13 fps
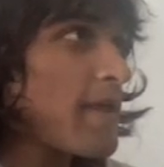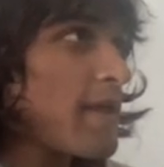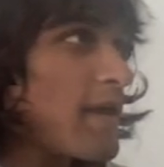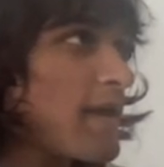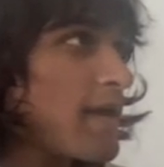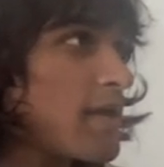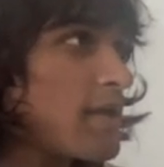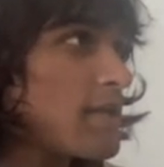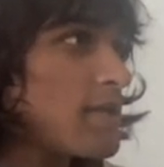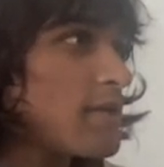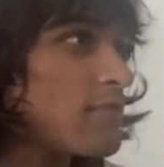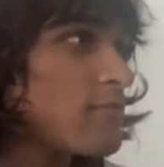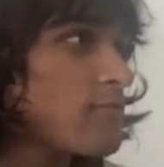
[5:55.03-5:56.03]
And
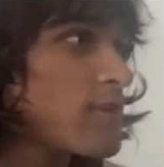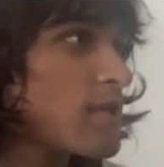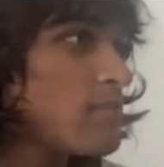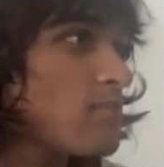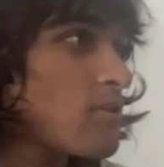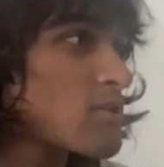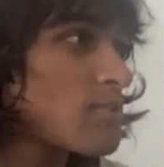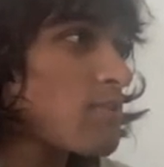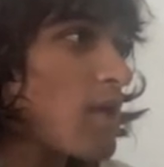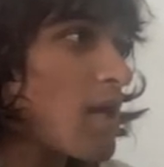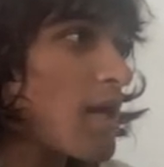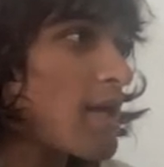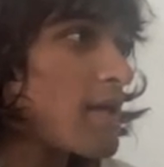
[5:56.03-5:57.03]
if we
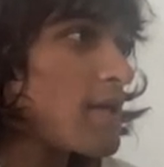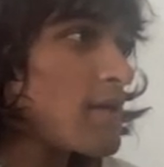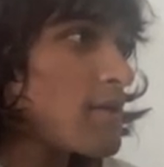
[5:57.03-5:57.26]
multiply